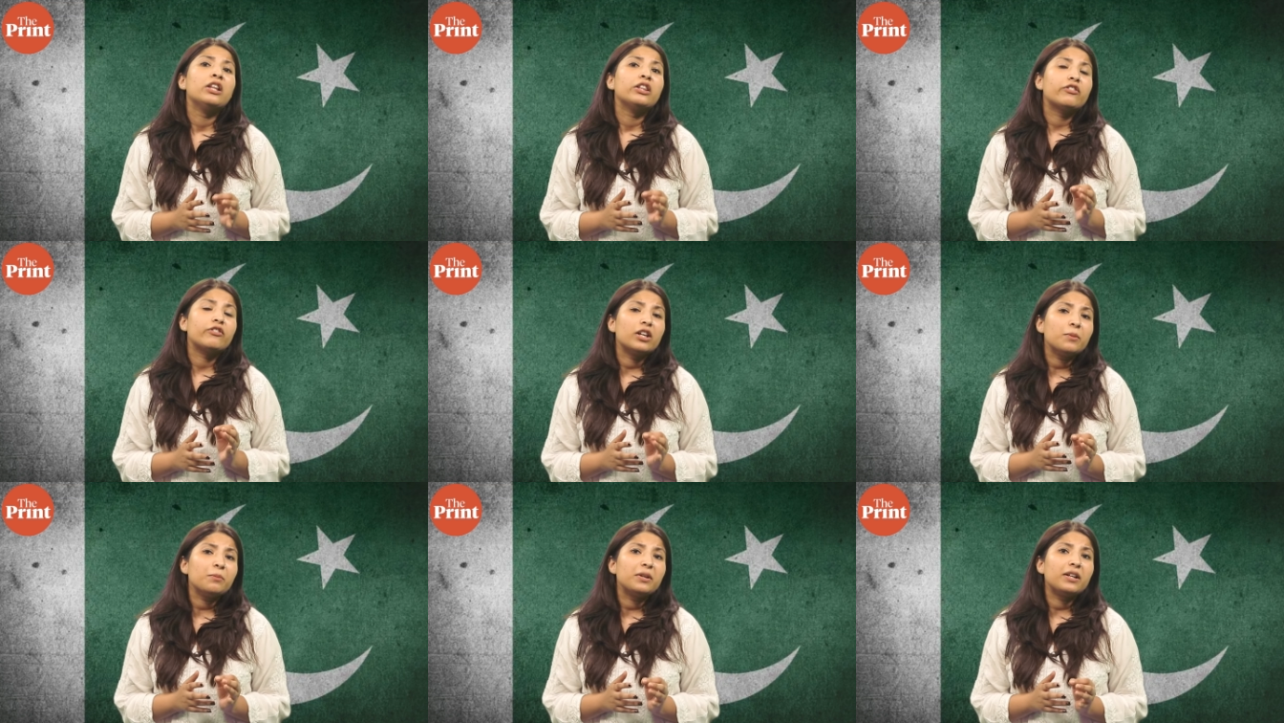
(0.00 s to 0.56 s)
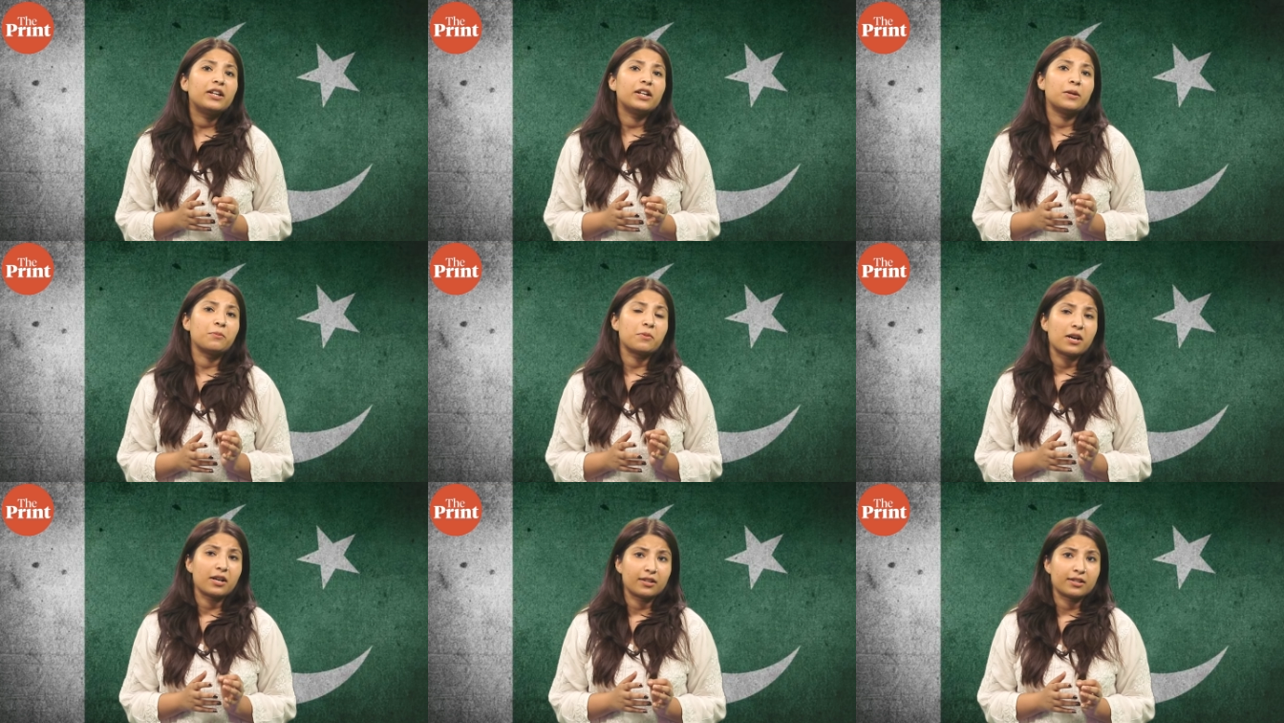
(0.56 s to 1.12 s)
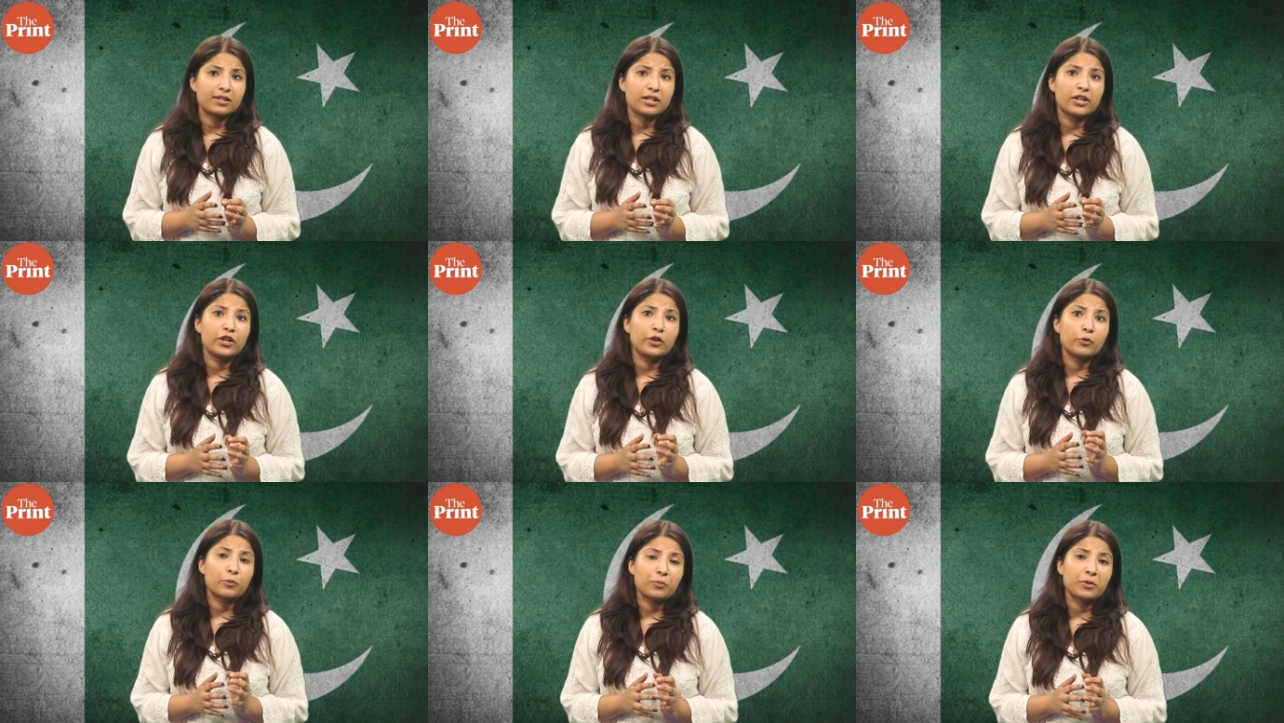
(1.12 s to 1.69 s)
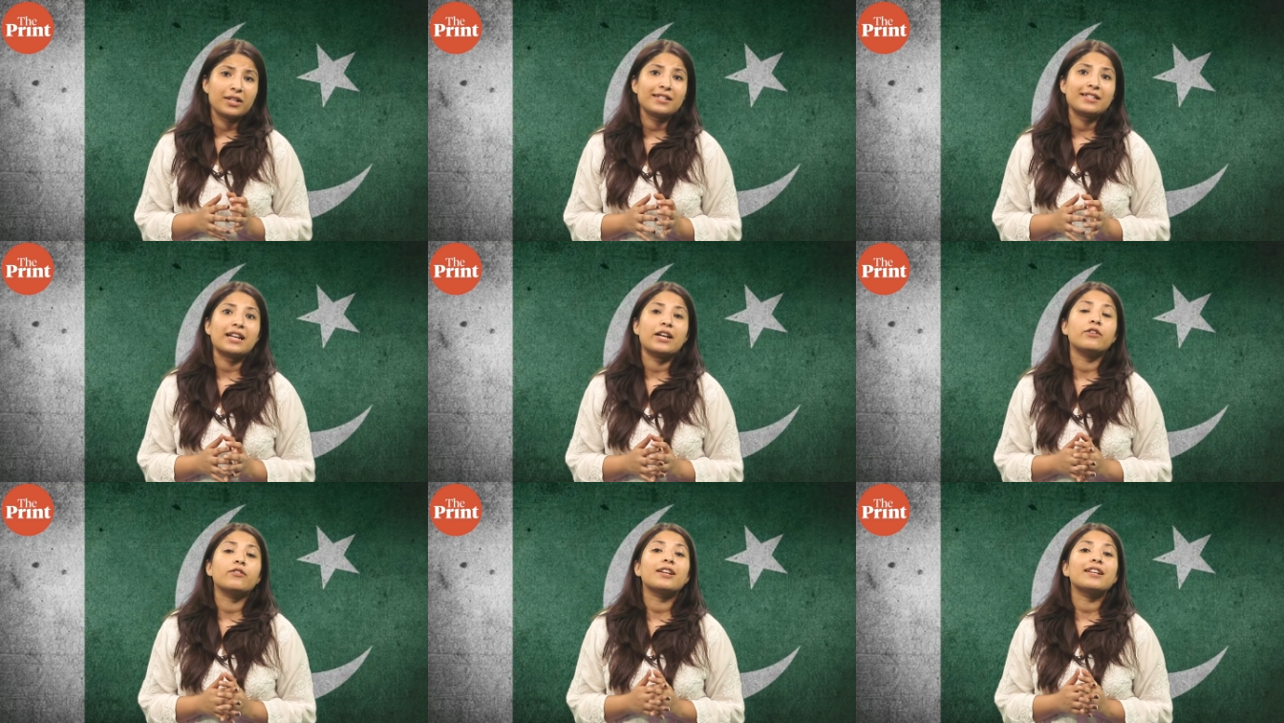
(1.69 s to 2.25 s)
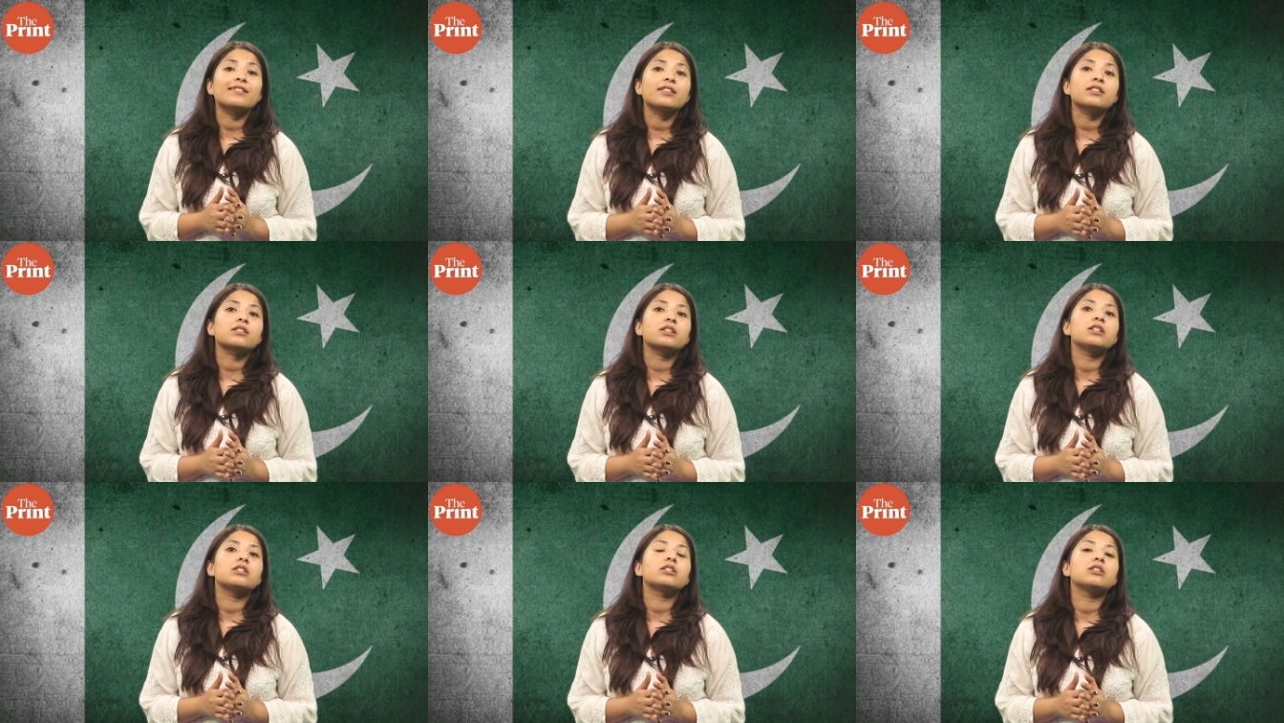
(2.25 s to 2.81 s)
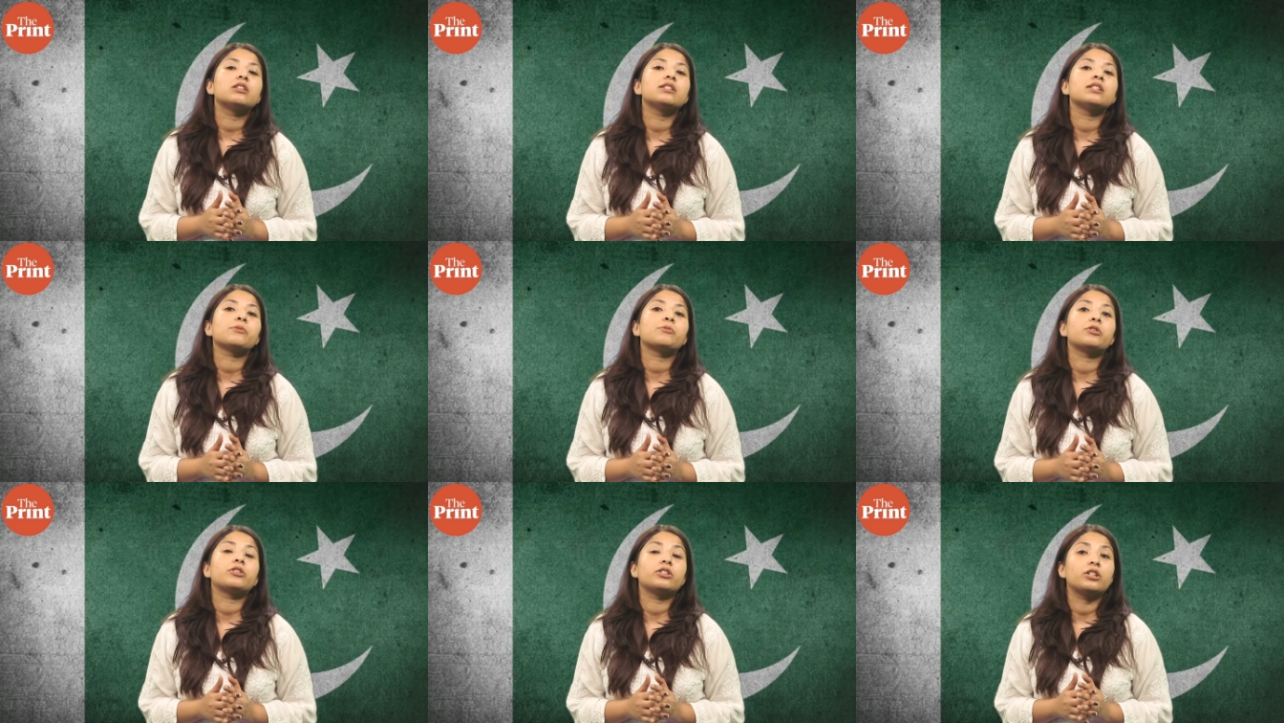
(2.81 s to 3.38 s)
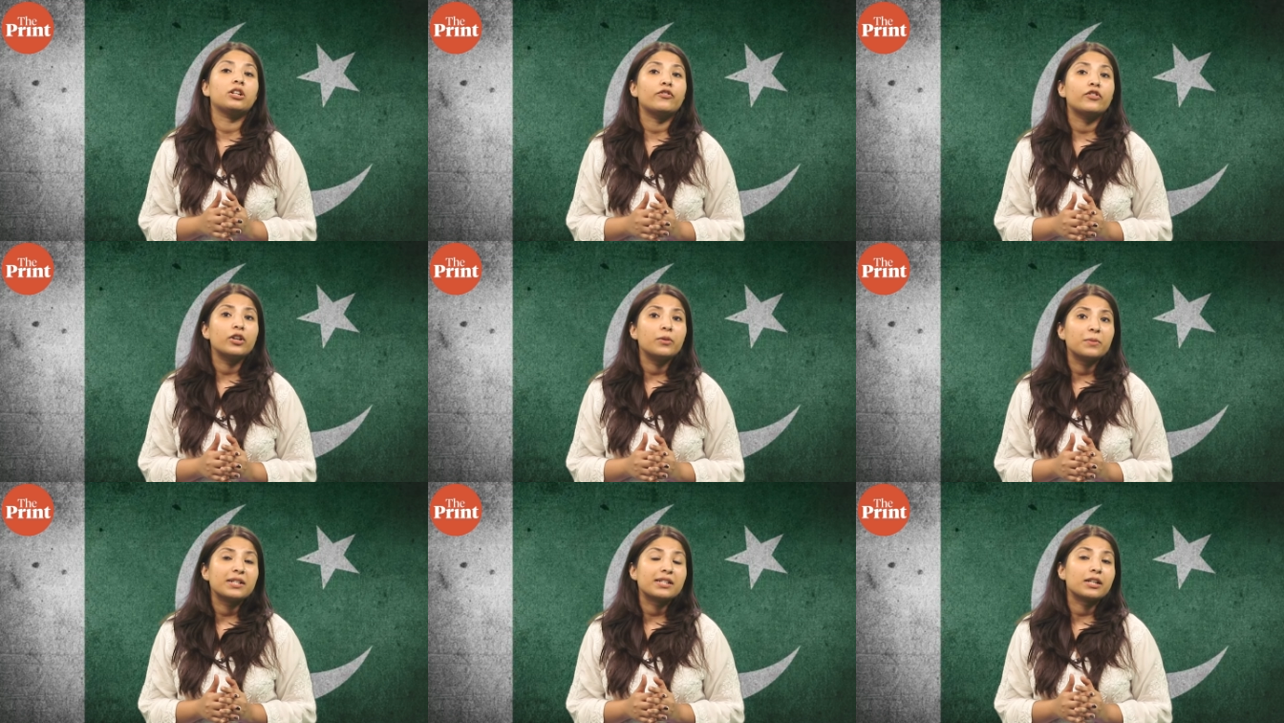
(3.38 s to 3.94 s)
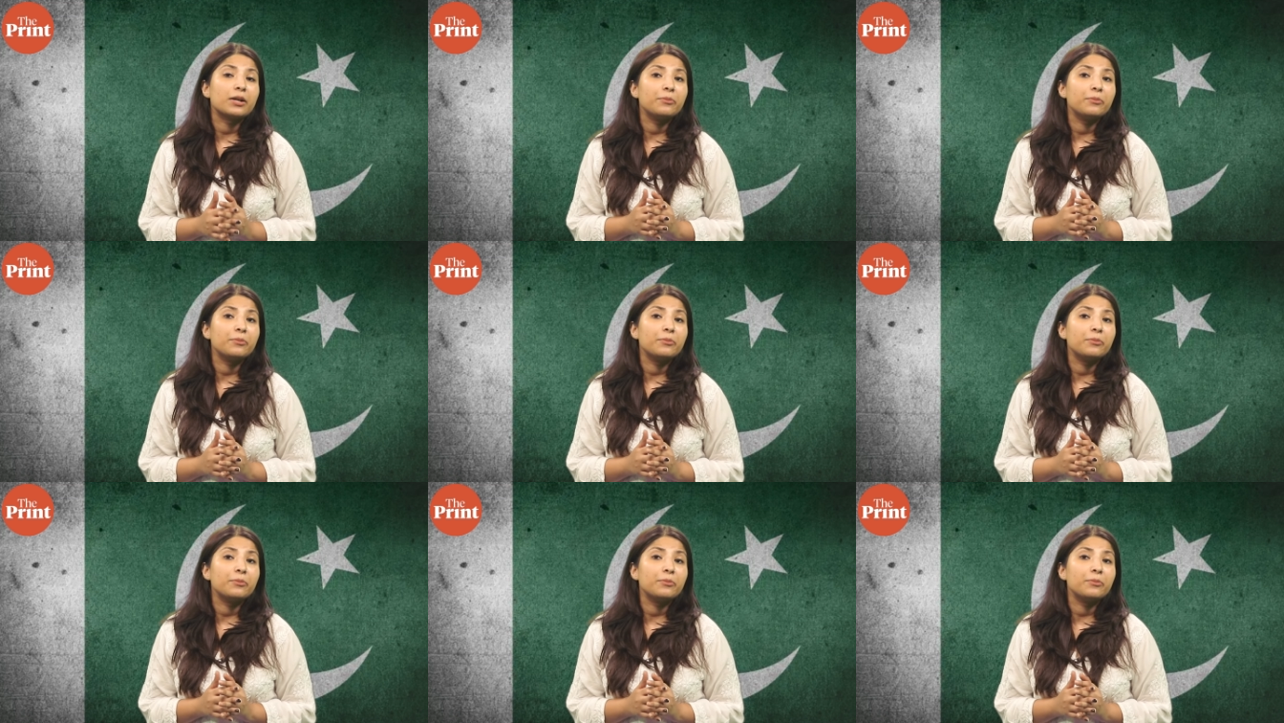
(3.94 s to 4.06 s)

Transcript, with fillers: 3 million Pakistani rupees and raises concerns about the government's